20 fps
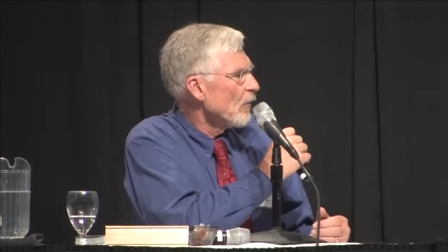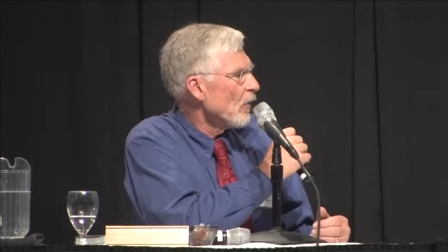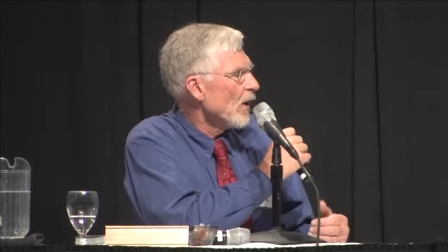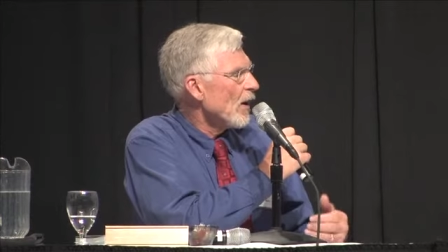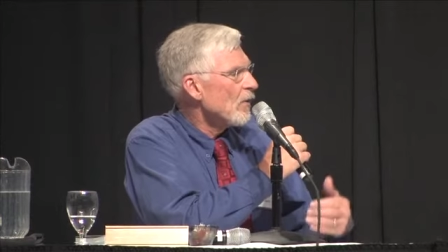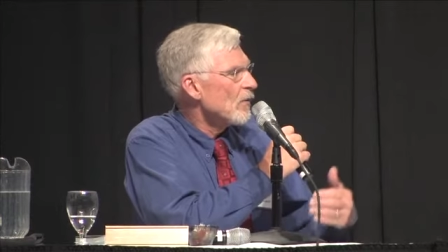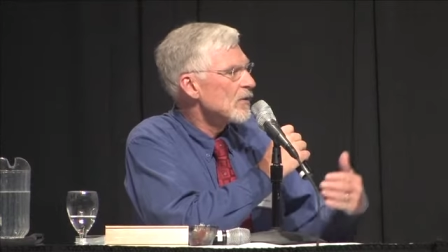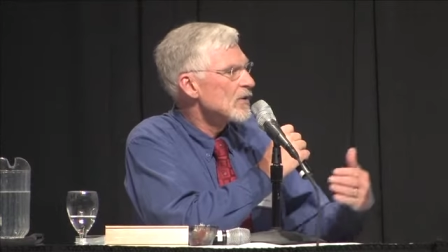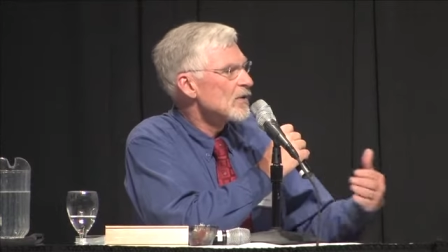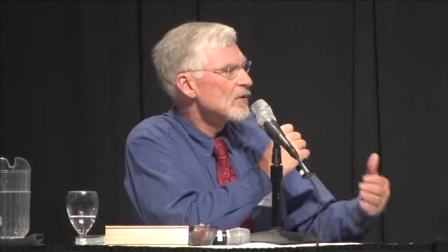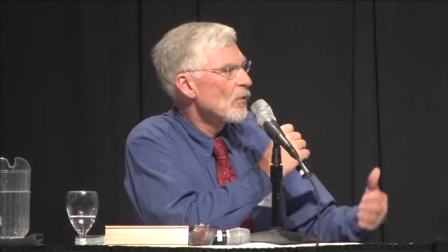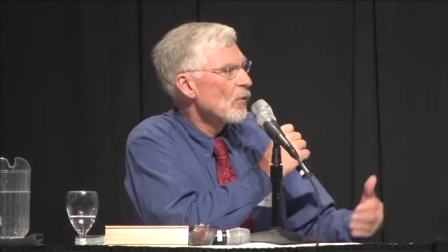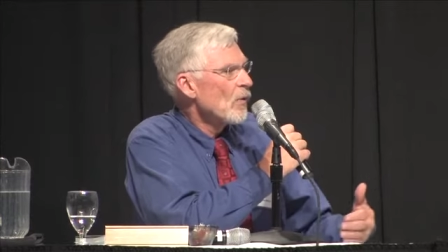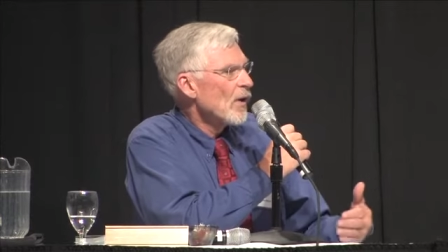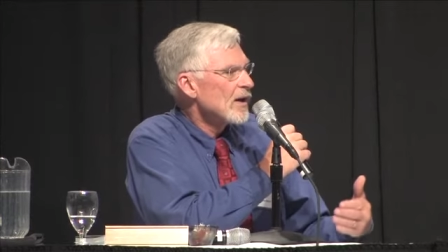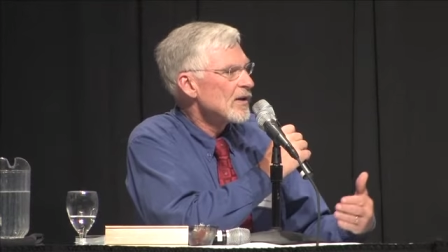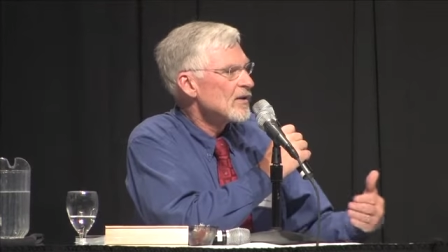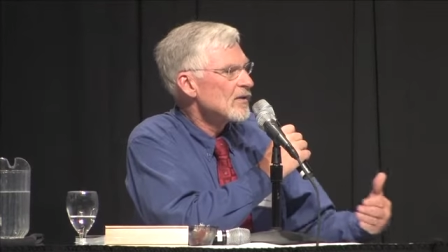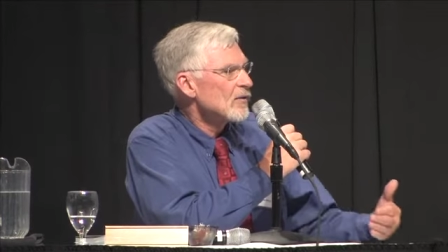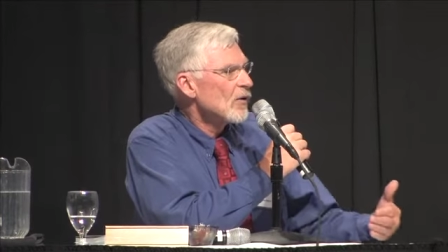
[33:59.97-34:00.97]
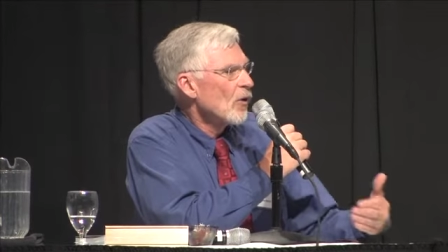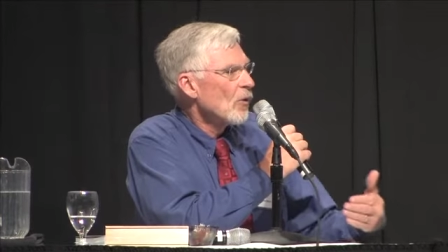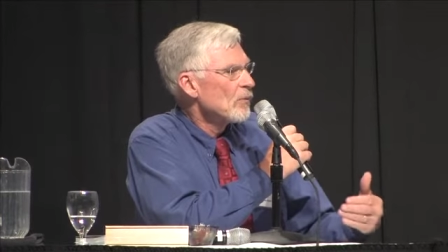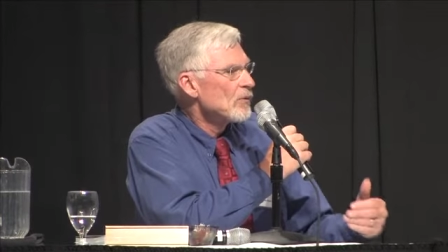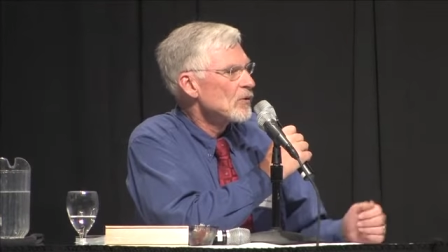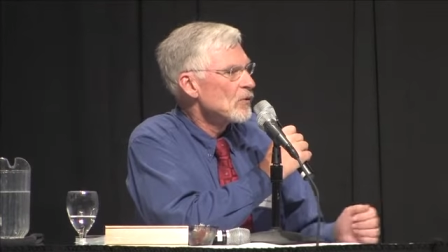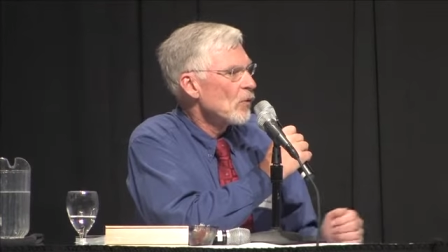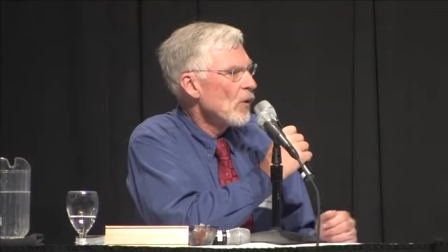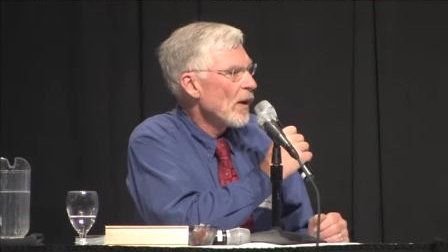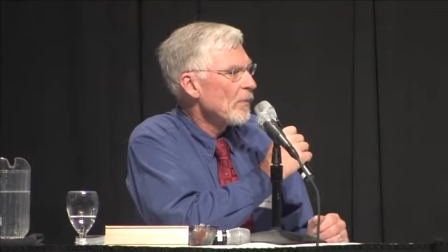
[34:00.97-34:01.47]
Why was the West
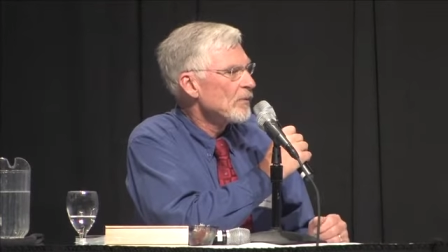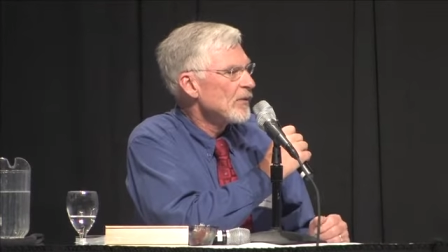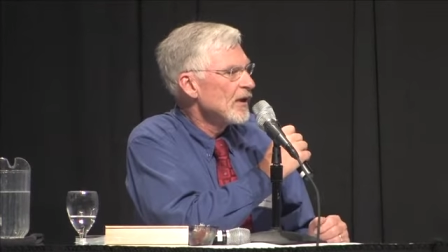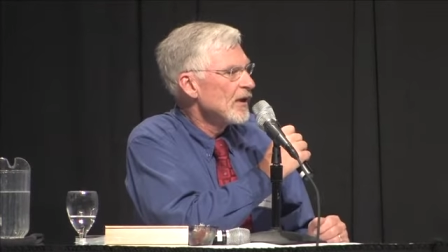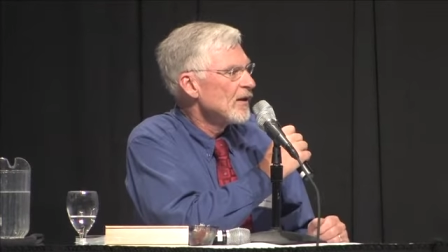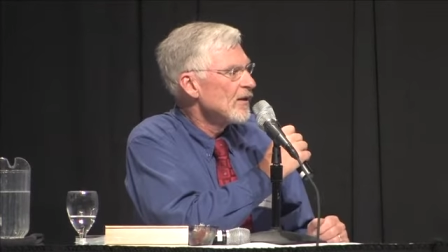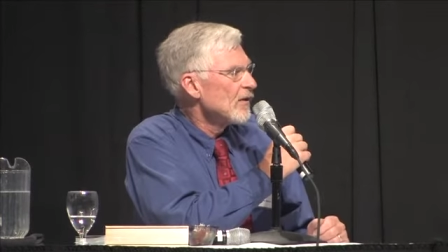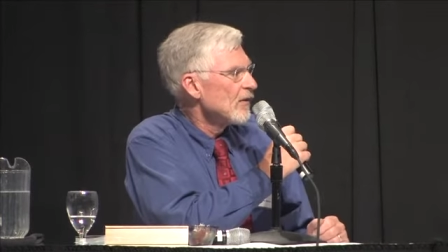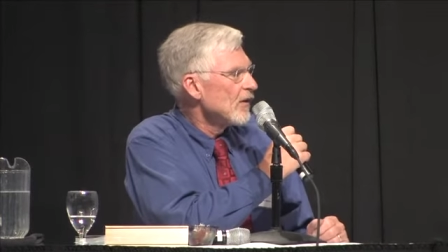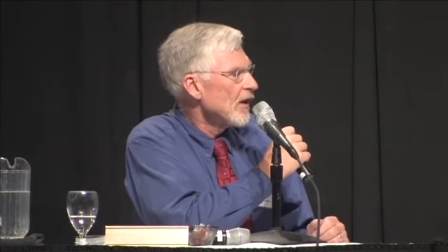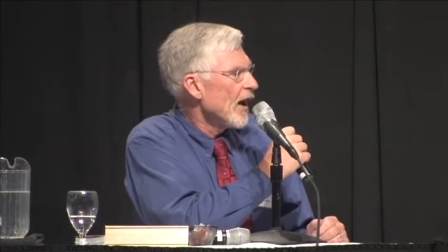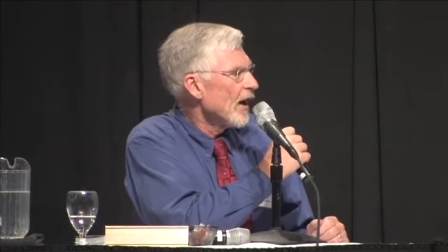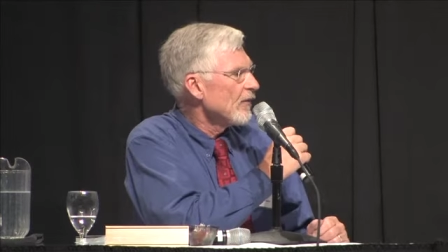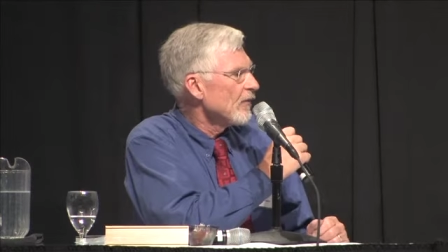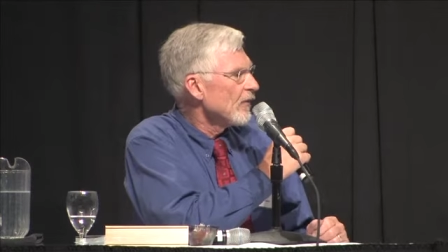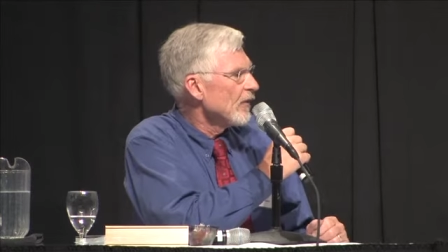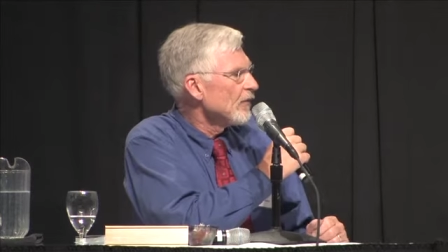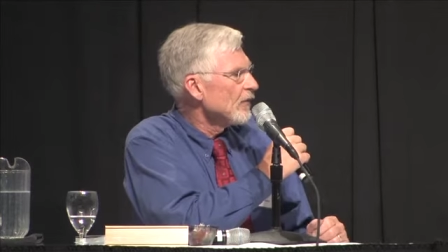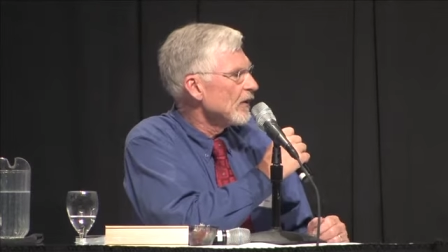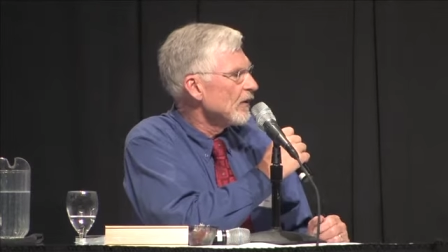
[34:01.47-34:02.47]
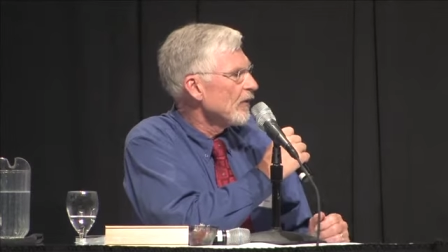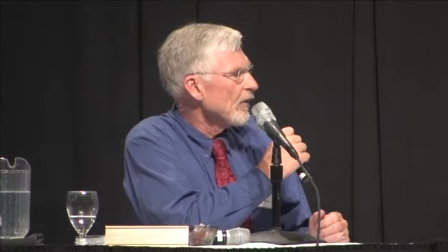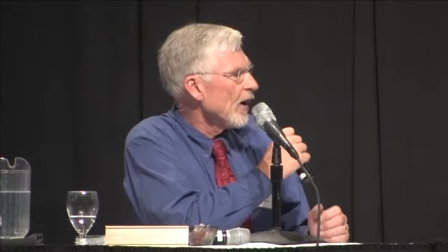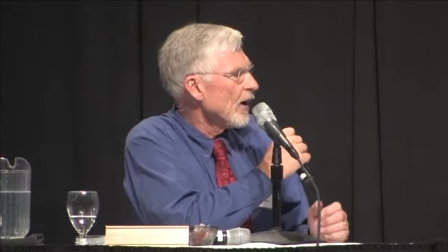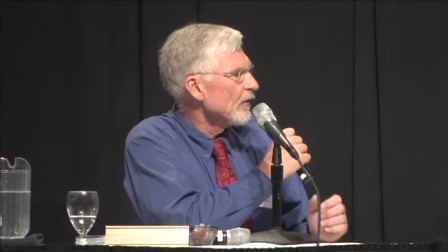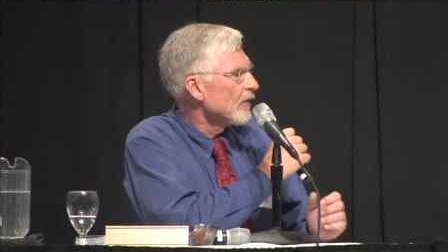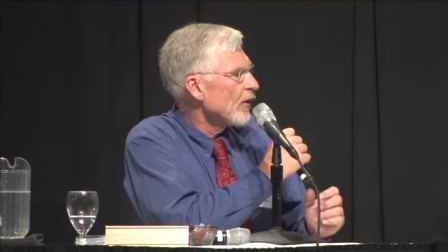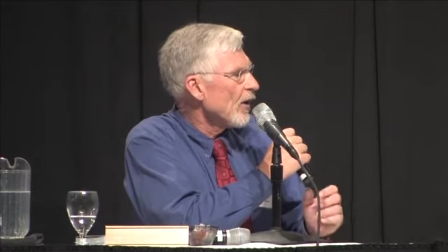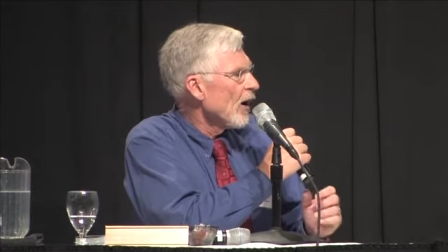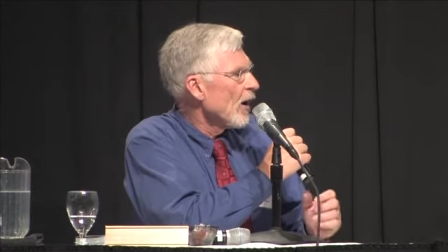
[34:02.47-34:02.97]
Slope swept into that
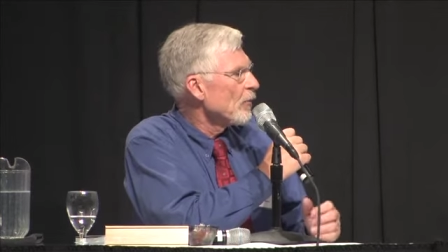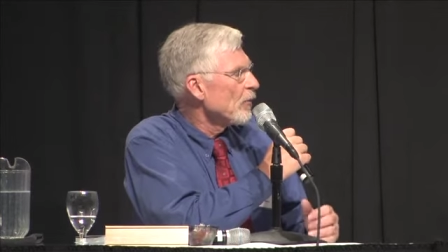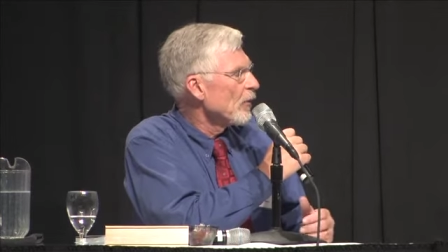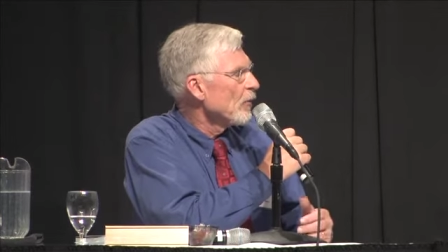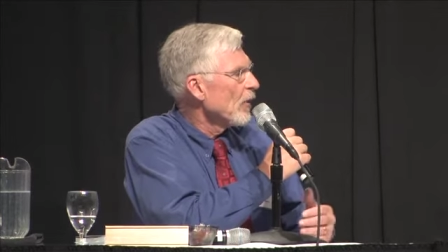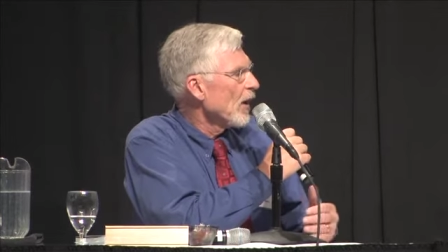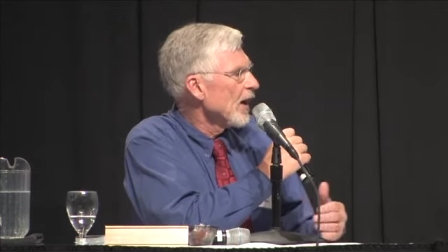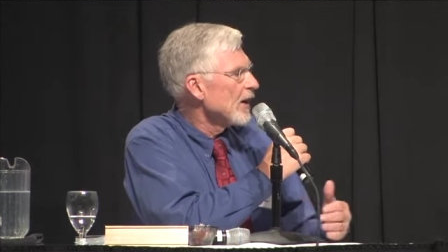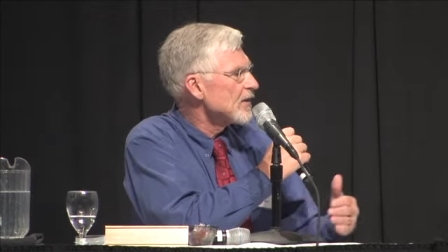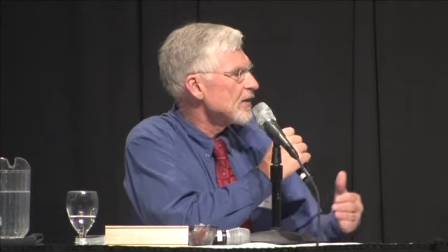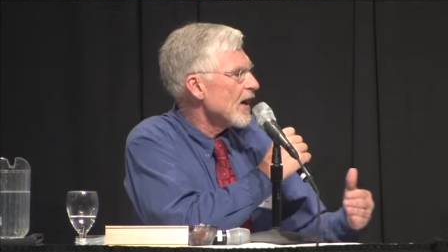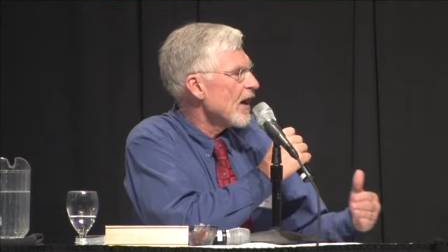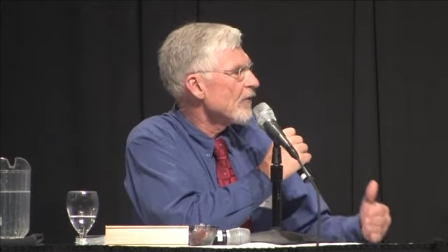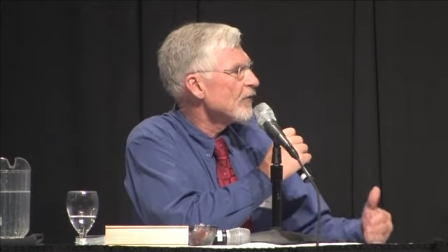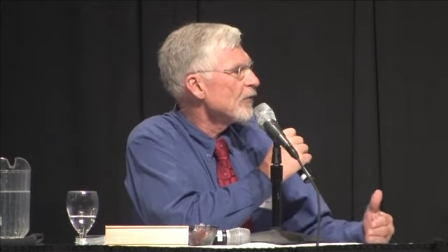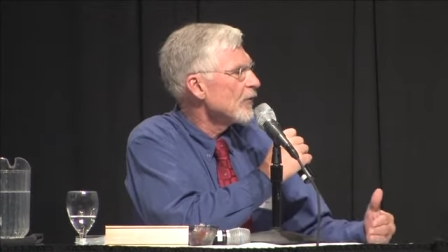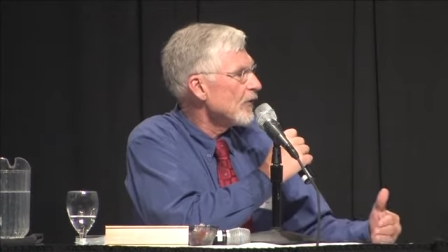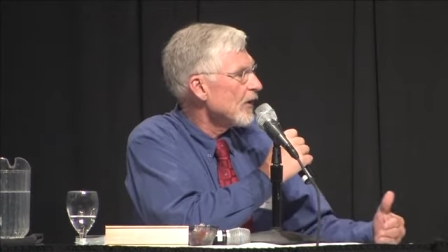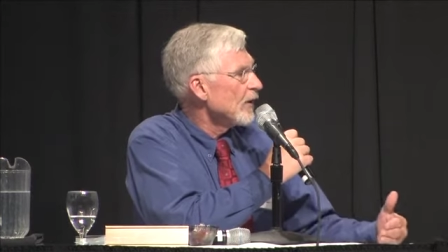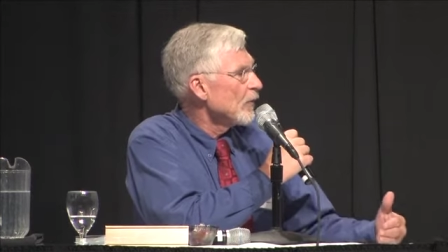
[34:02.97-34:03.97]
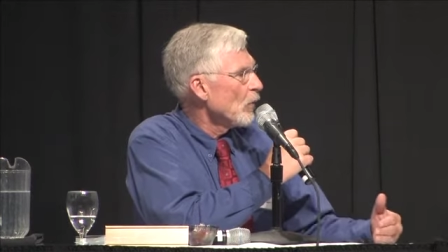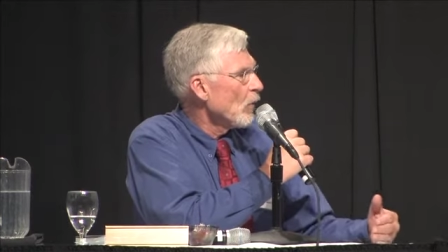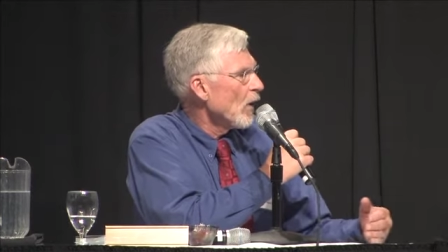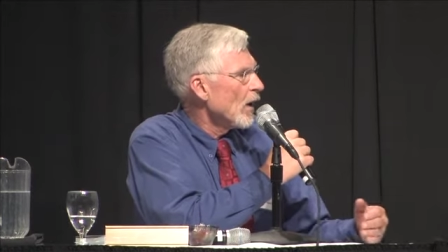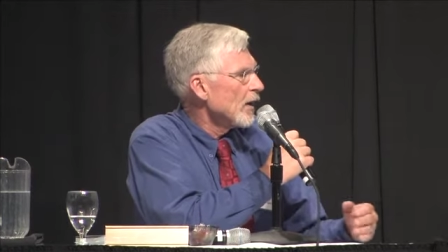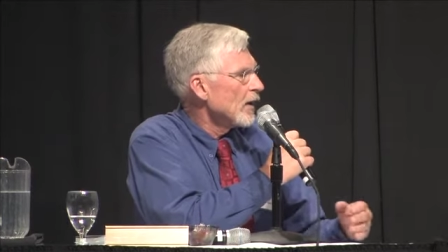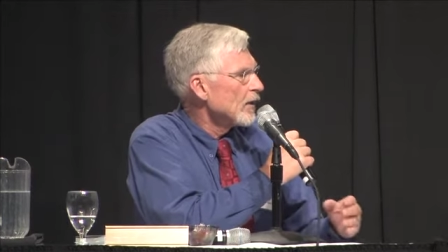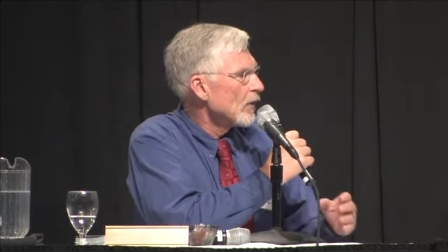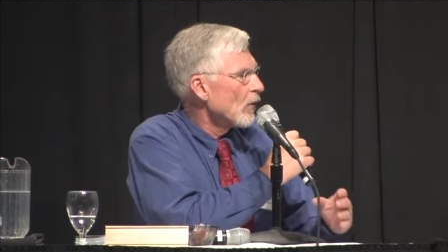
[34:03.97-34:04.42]
55 compromise after they'd won in